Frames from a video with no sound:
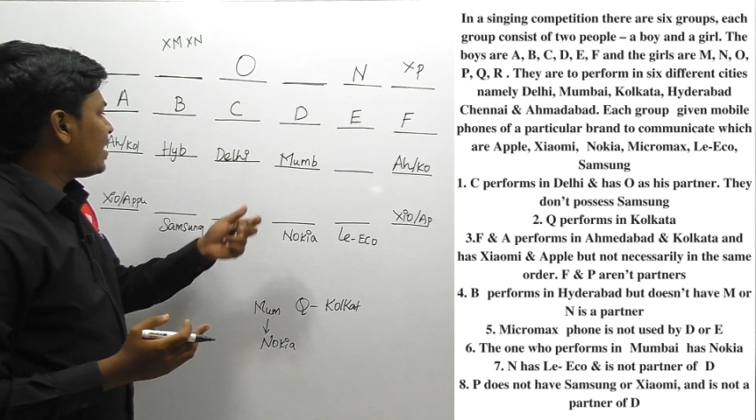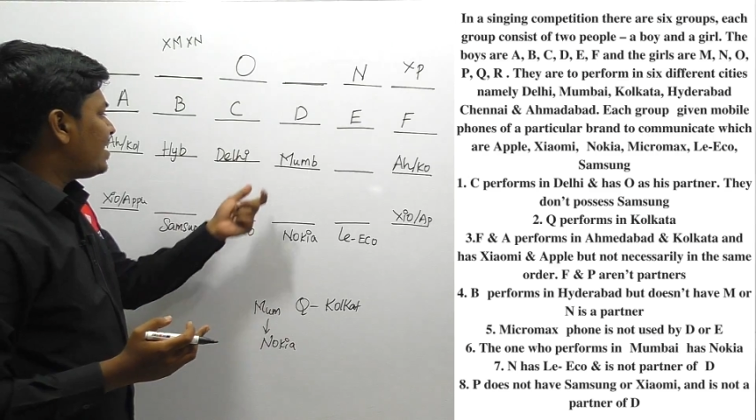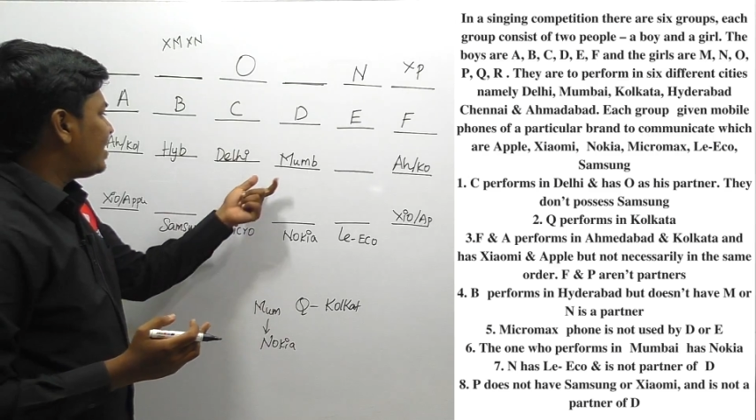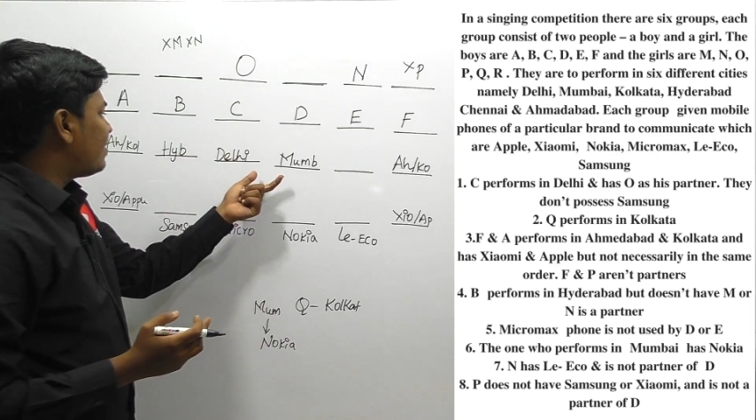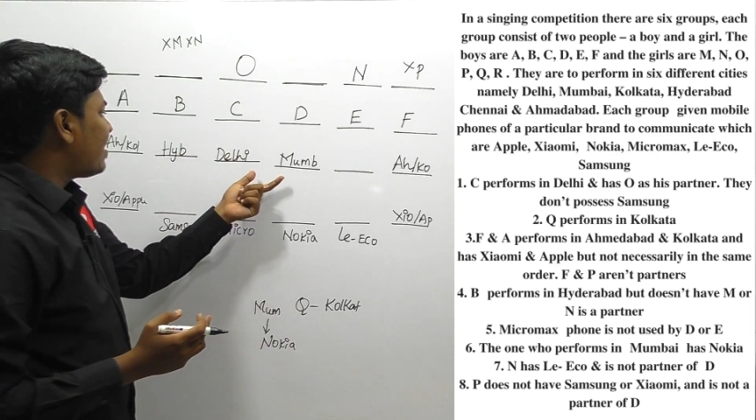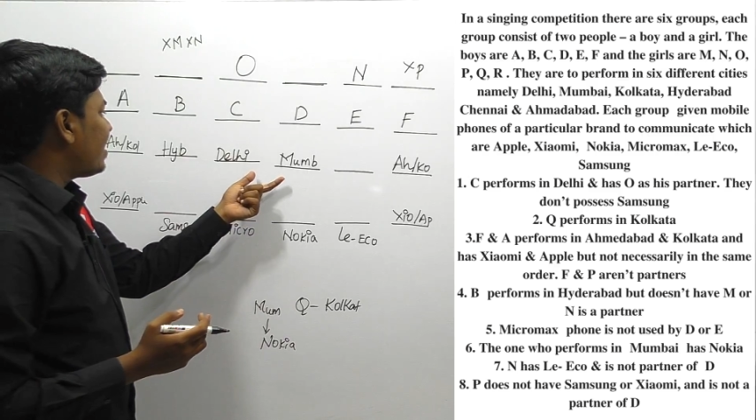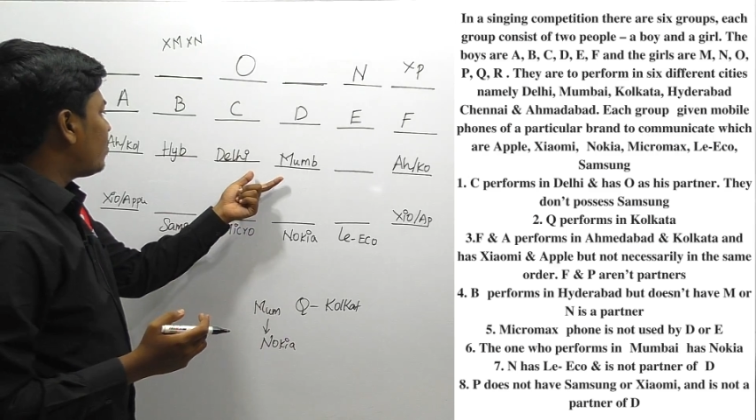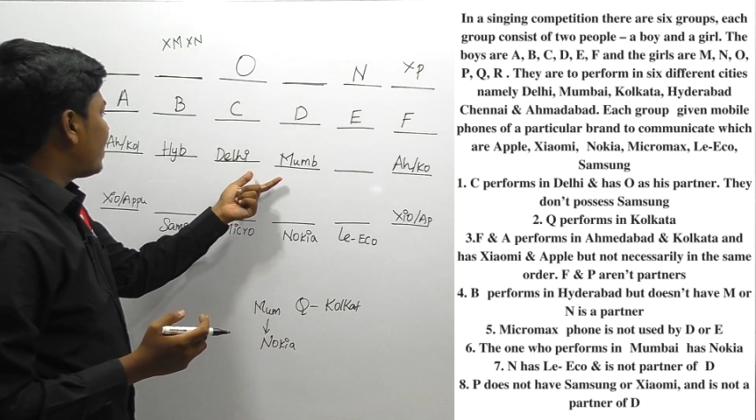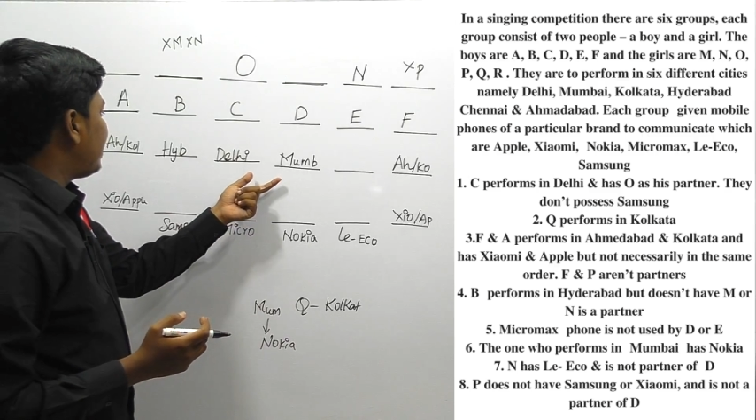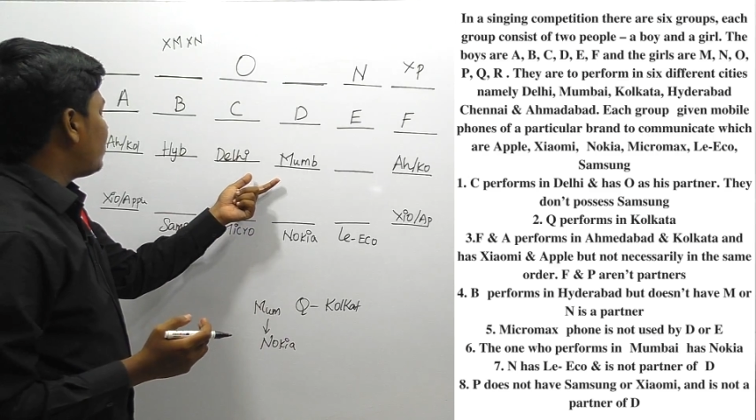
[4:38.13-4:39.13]
I think
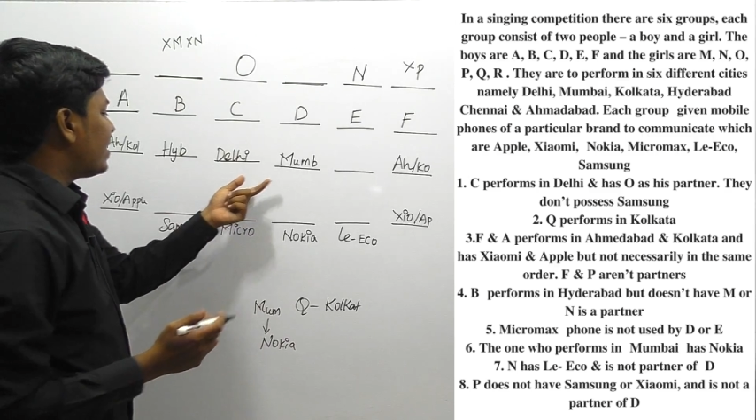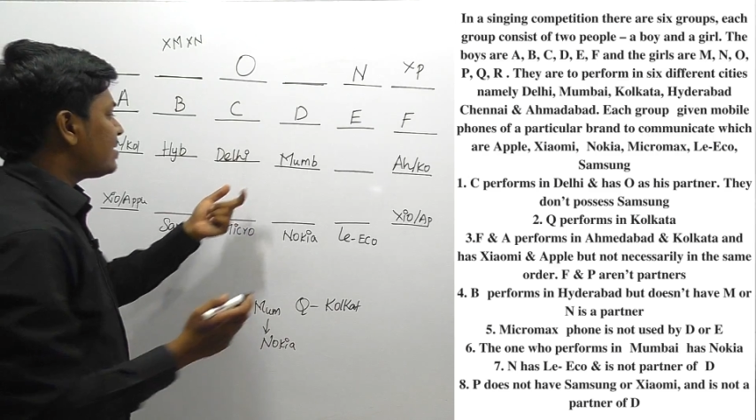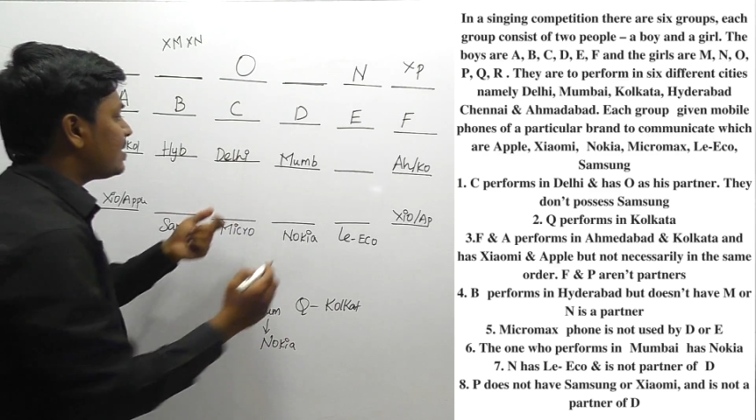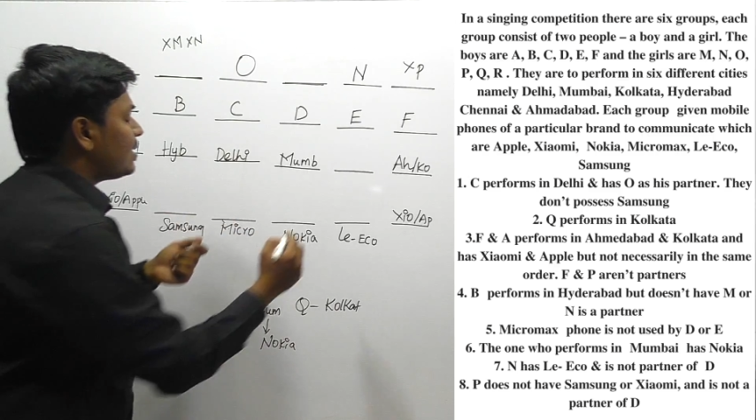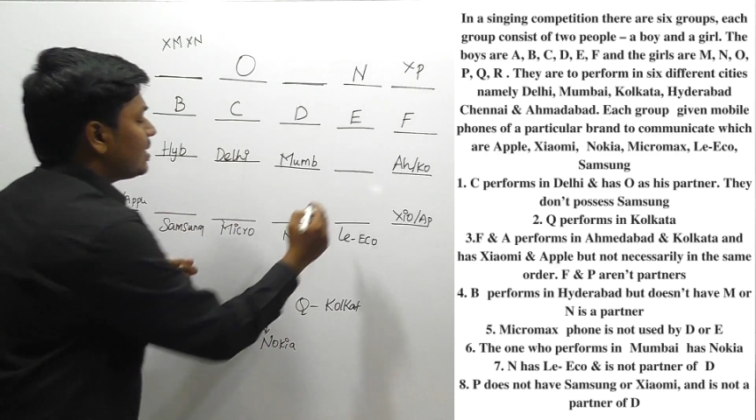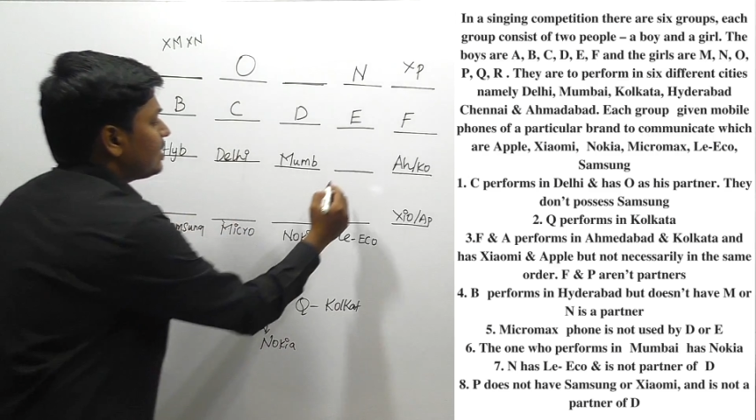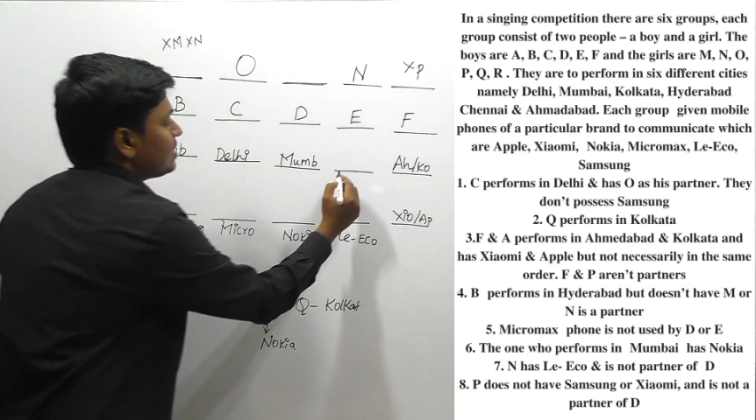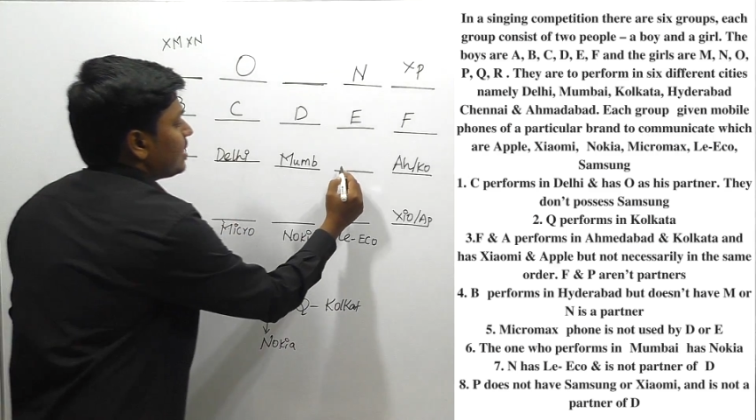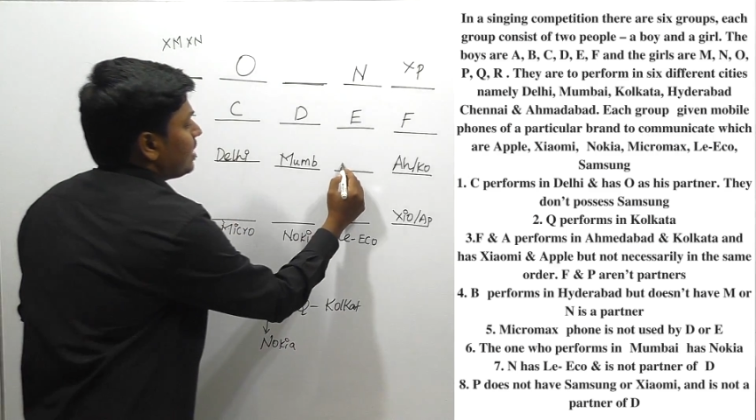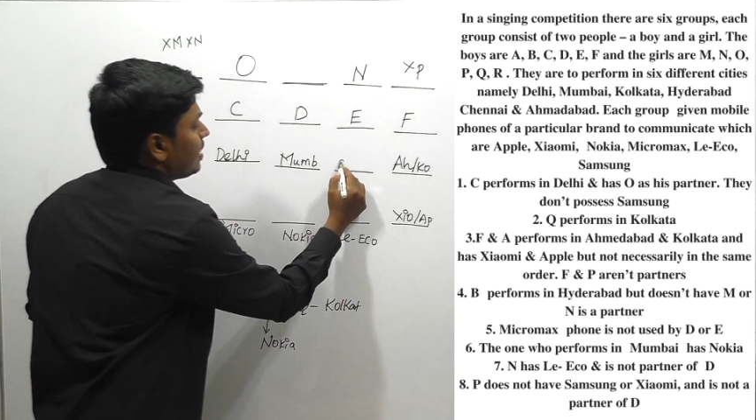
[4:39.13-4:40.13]
remaining only one city, that
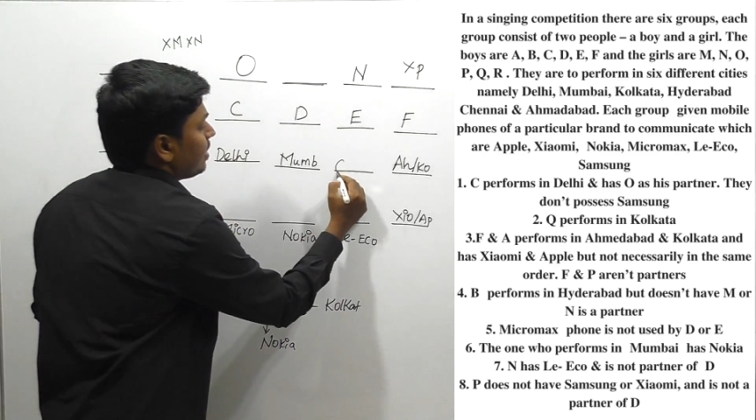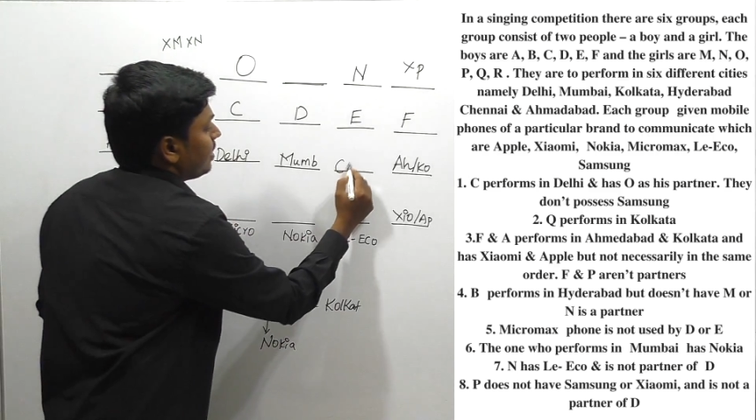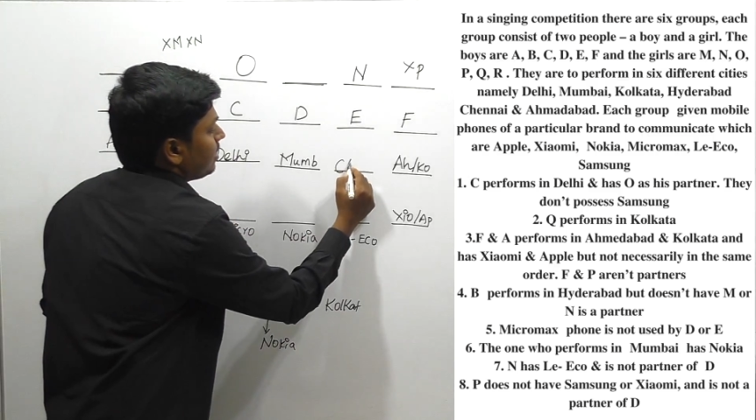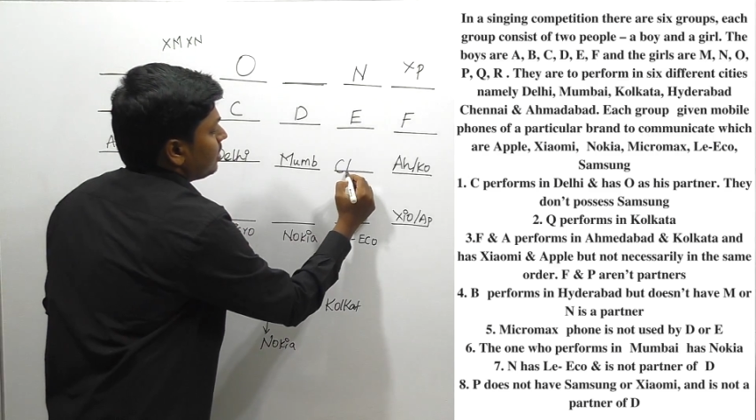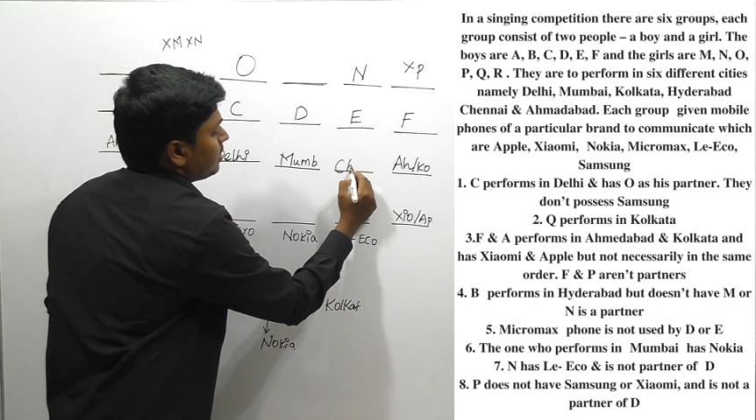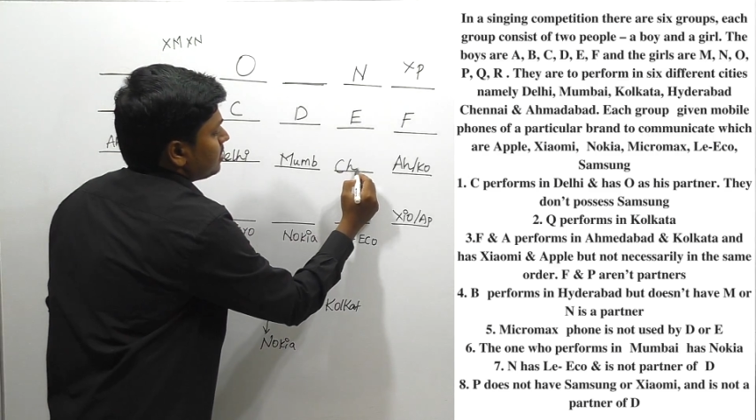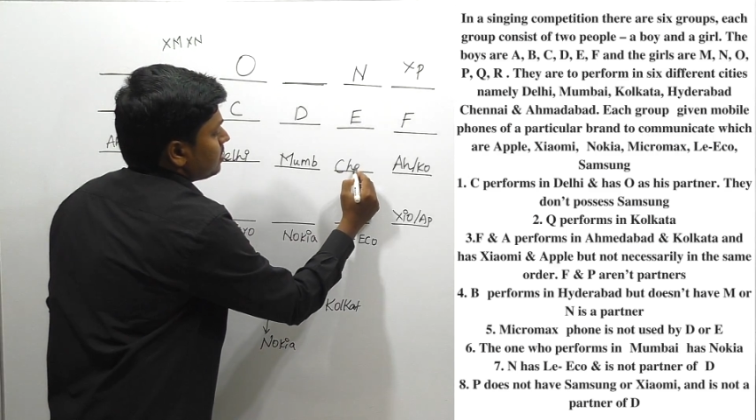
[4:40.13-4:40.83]
is Chennai, right?